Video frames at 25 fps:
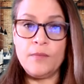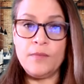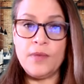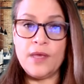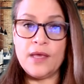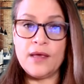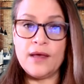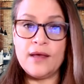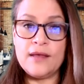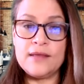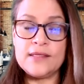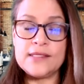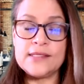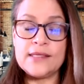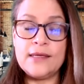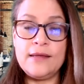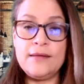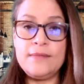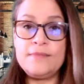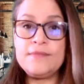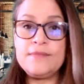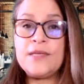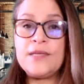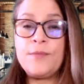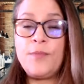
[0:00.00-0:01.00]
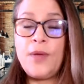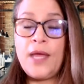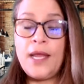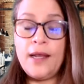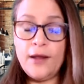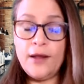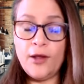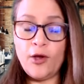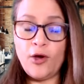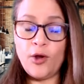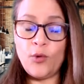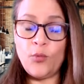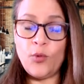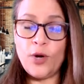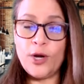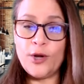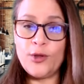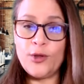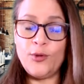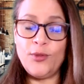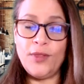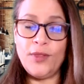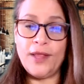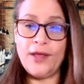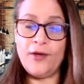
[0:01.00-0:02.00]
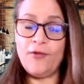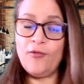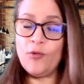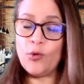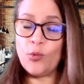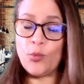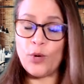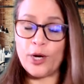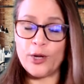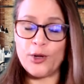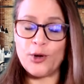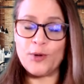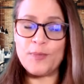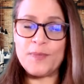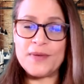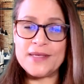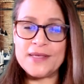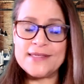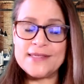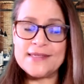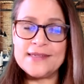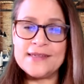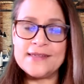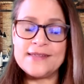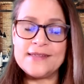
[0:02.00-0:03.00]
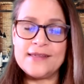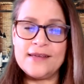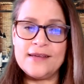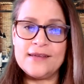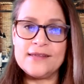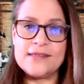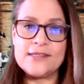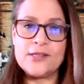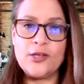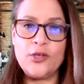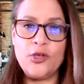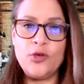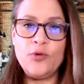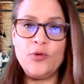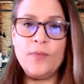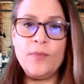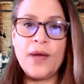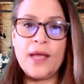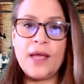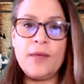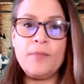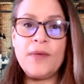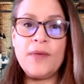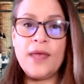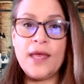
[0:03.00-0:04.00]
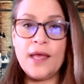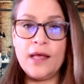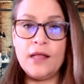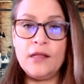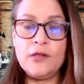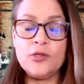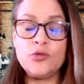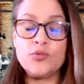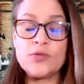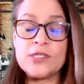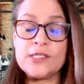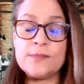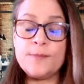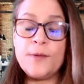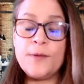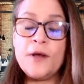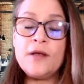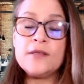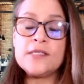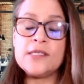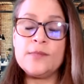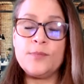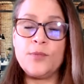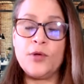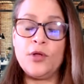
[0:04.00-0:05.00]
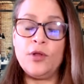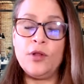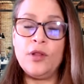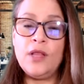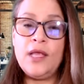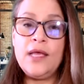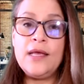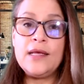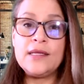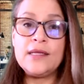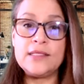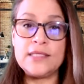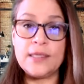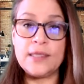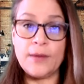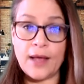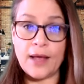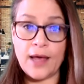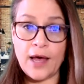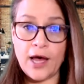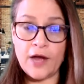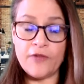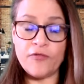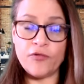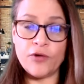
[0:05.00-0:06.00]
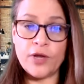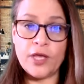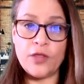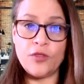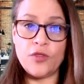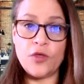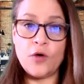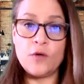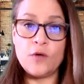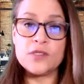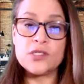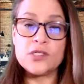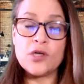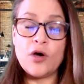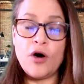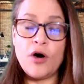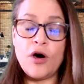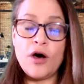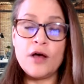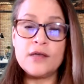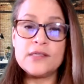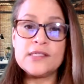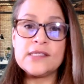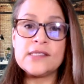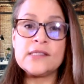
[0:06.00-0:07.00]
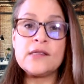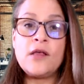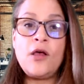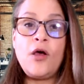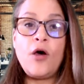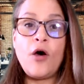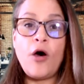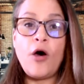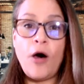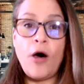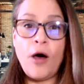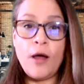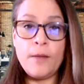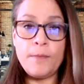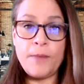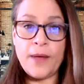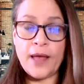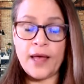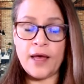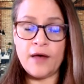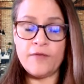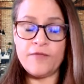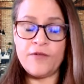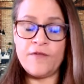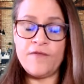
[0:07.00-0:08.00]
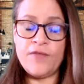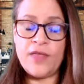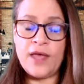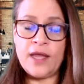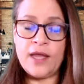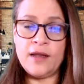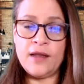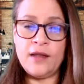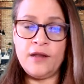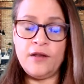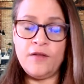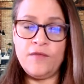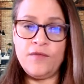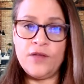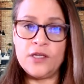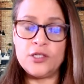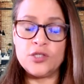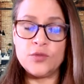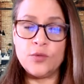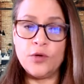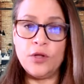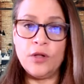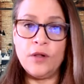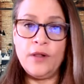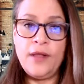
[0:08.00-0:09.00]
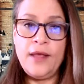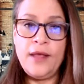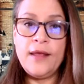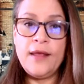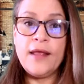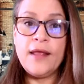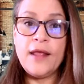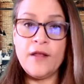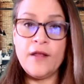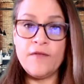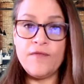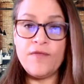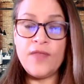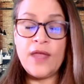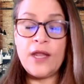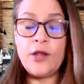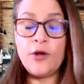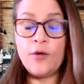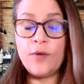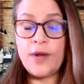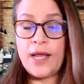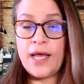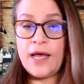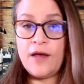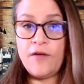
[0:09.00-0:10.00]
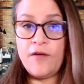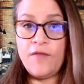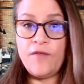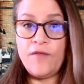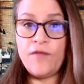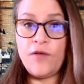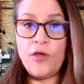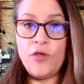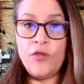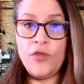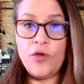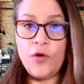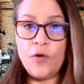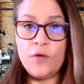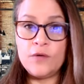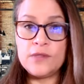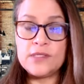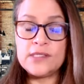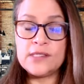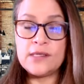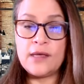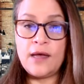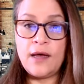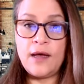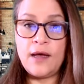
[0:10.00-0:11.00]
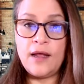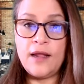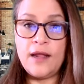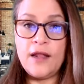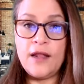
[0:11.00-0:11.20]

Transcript: Because depending on where you live or where your business is, you might be held responsible to covering those costs on behalf of that individual if they don't have those